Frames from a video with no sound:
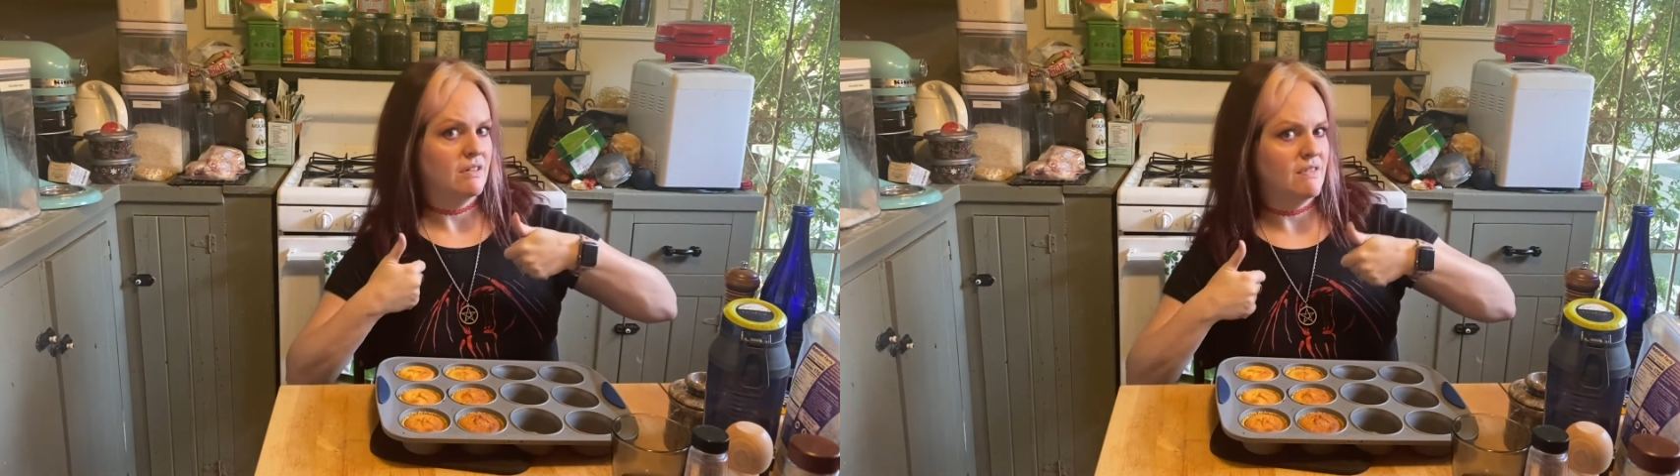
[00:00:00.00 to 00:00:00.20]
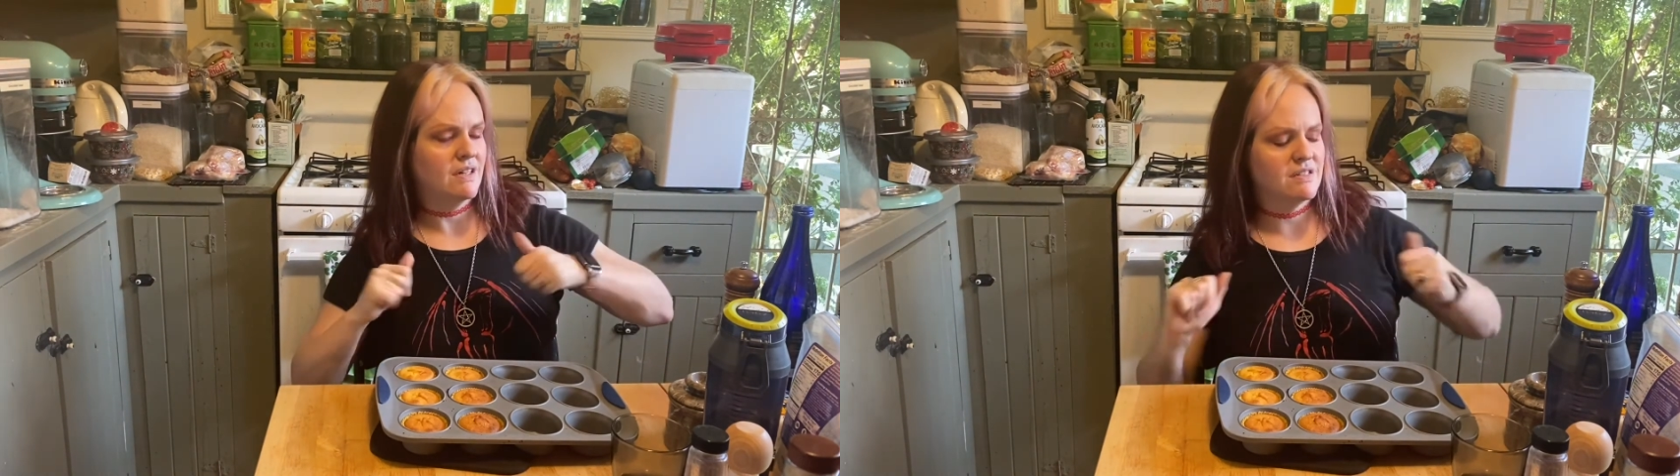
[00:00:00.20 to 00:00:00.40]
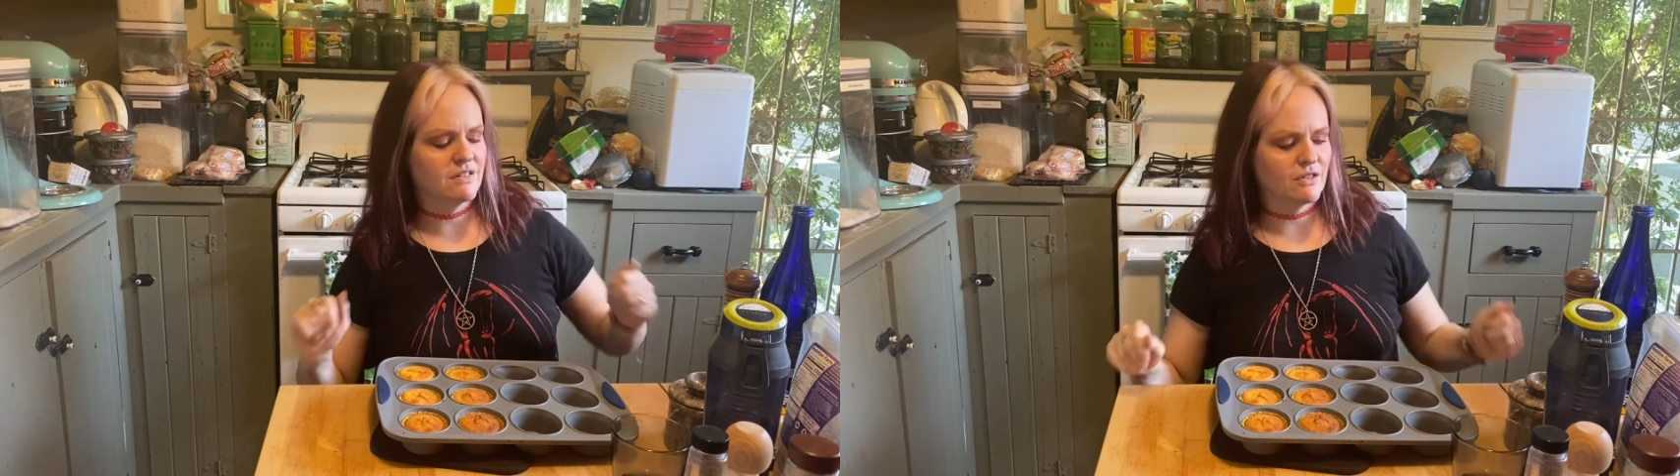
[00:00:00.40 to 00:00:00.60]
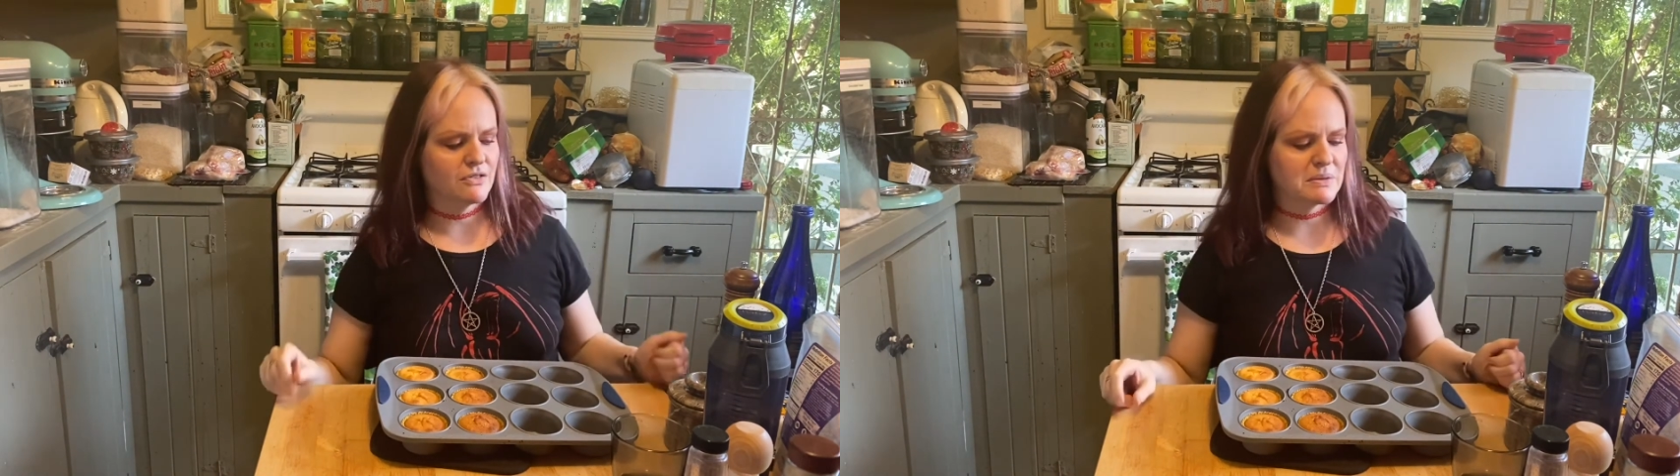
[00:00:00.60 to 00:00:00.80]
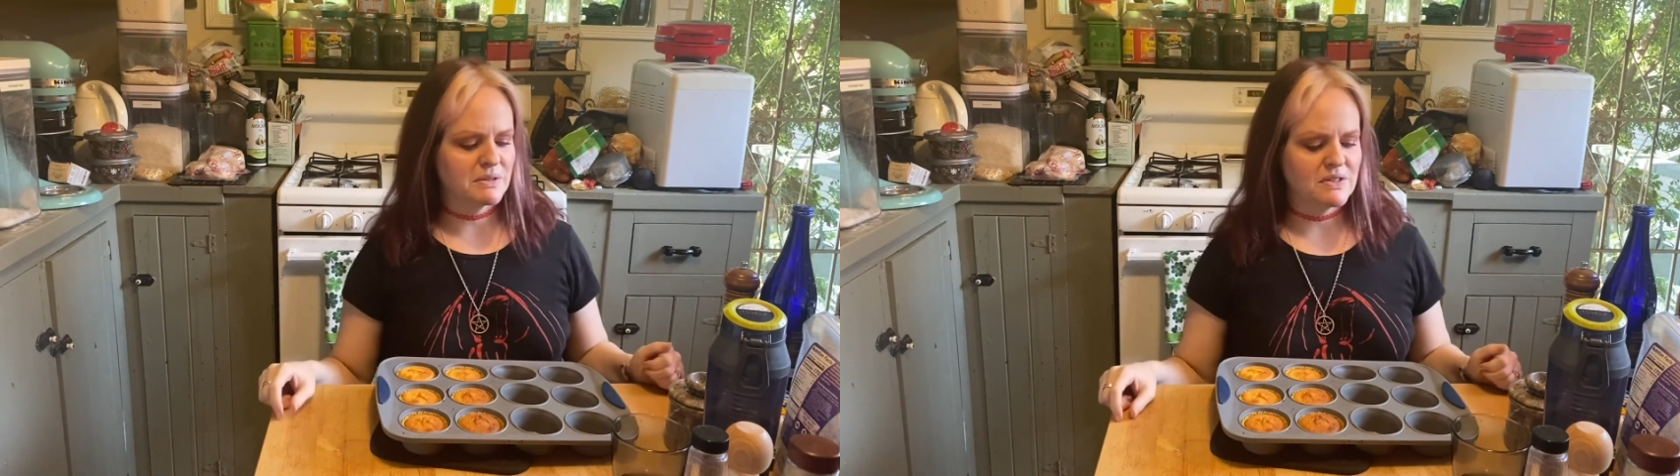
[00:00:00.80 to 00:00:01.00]
know, that to look
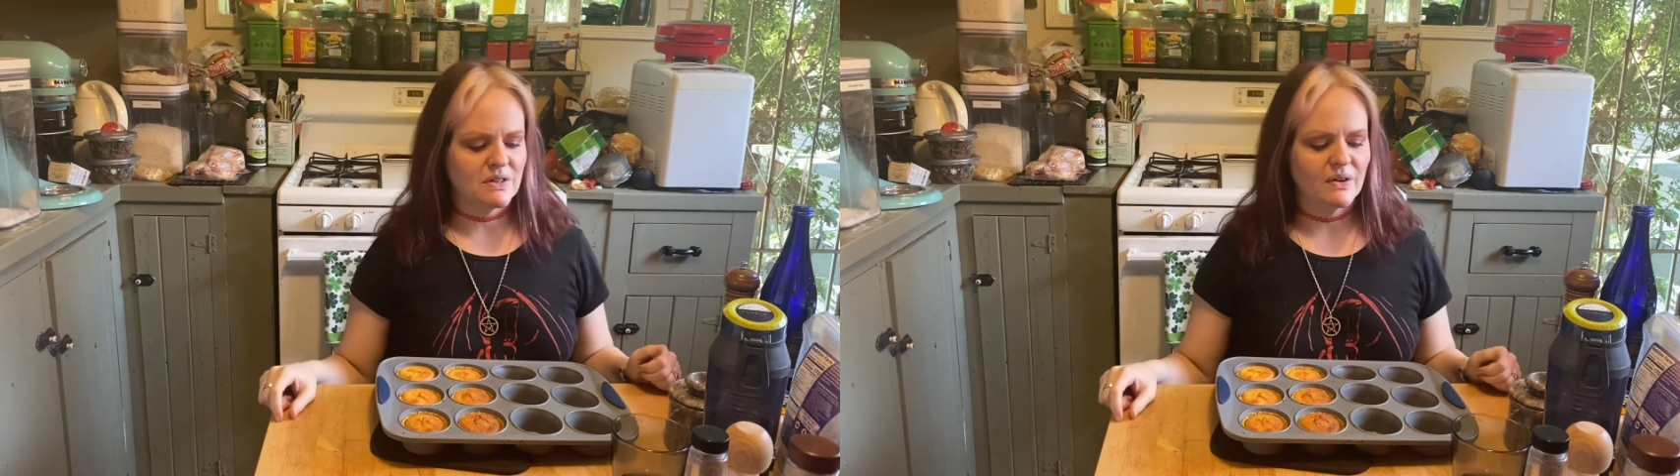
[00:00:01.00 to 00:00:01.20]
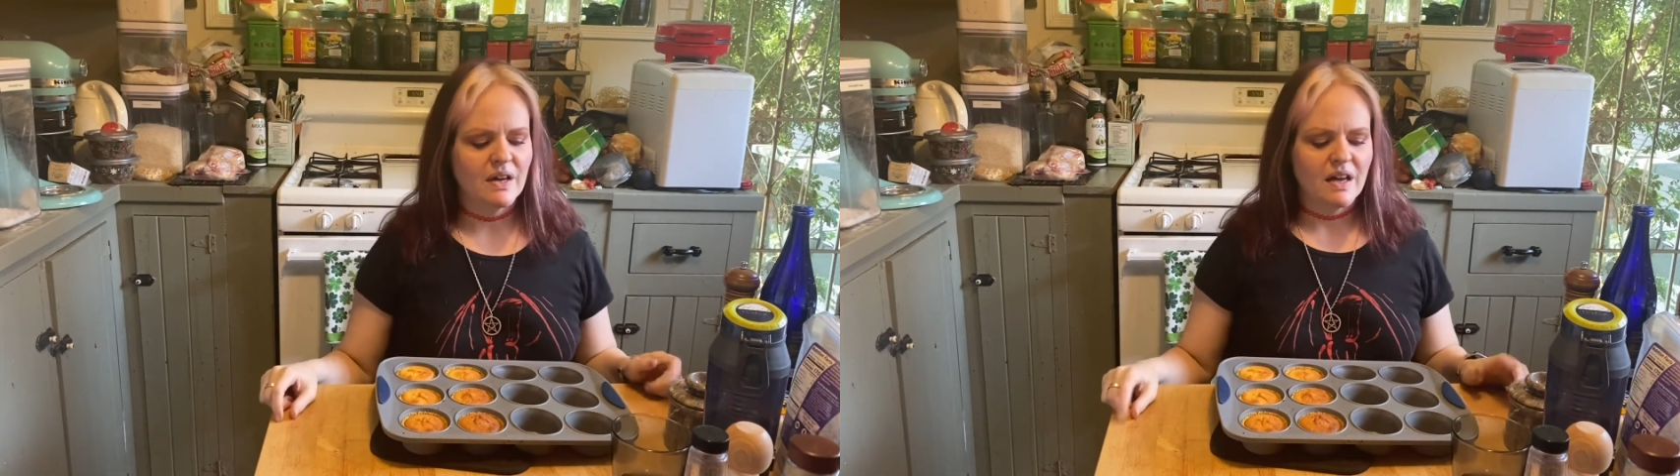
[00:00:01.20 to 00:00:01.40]
forward to.